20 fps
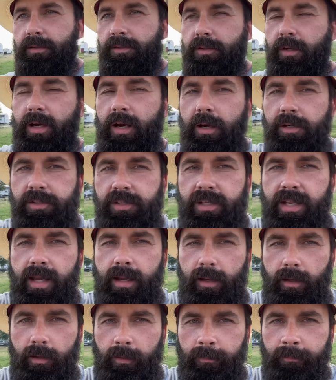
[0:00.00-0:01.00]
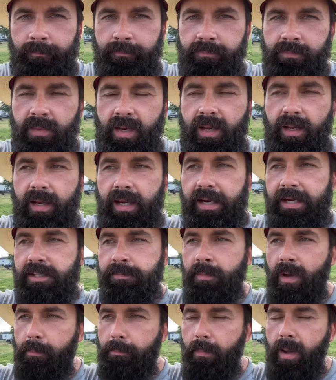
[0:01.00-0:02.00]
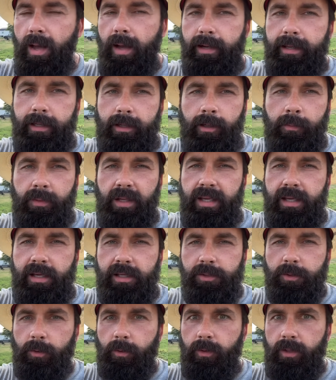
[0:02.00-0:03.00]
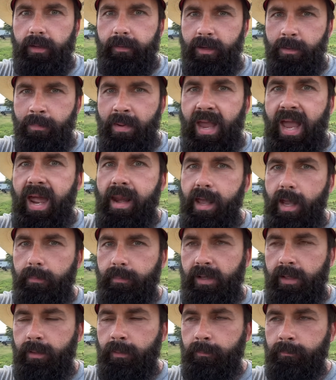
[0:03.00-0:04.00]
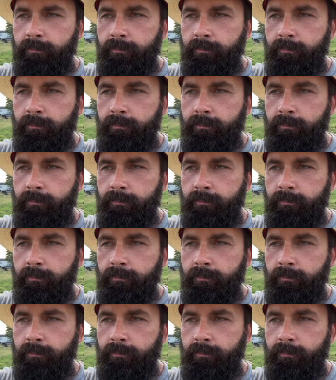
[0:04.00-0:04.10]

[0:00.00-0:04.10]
so here's the deal. He's my buddy, but he is really mad at me.